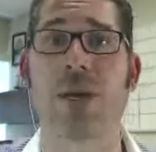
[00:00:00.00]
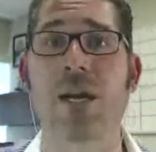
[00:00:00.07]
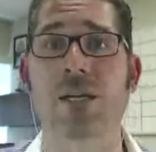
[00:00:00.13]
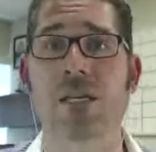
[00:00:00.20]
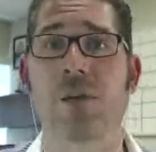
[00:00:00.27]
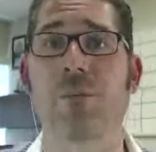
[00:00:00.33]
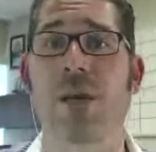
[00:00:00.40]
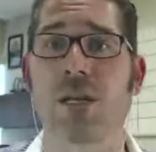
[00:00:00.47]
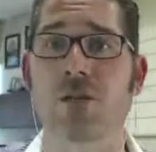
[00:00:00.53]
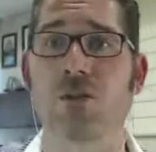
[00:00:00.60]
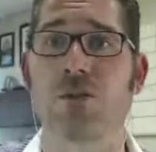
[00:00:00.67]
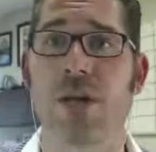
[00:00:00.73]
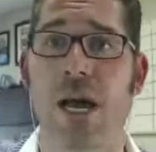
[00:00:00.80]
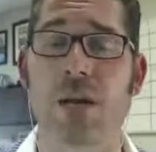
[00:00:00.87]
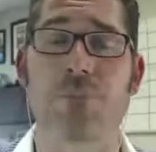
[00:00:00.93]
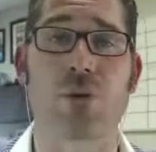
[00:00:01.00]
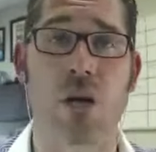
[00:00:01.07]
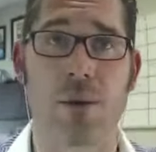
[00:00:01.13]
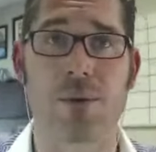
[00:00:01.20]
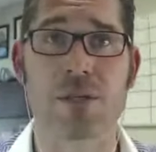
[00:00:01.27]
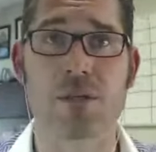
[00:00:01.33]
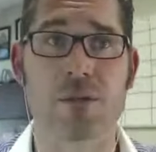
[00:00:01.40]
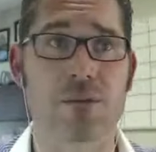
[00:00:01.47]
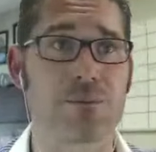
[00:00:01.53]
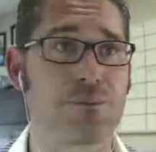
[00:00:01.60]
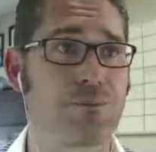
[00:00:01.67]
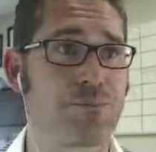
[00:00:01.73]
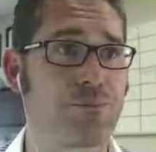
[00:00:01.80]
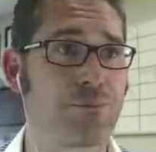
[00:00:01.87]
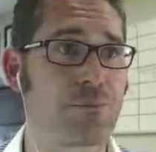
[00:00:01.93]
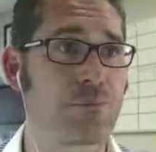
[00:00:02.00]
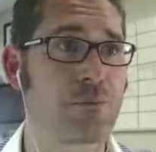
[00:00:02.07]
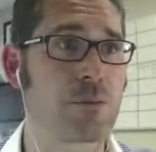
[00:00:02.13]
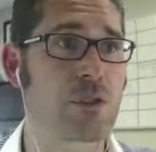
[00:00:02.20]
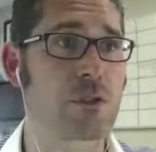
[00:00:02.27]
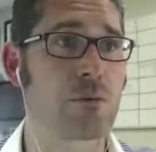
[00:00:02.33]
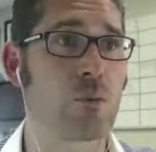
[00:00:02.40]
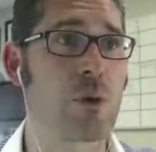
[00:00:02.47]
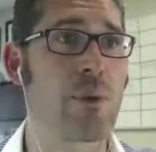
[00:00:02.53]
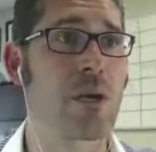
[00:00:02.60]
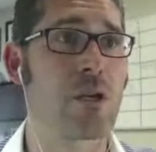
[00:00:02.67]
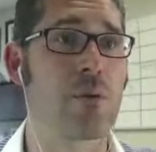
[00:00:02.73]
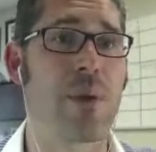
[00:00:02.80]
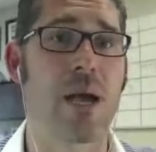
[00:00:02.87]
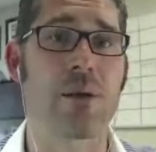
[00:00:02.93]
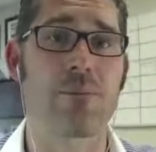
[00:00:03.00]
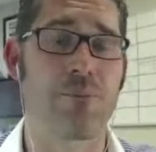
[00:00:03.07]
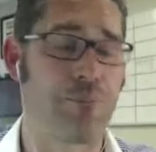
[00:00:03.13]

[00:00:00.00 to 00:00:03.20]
because I made you that promise. Yeah. What about you, Matt?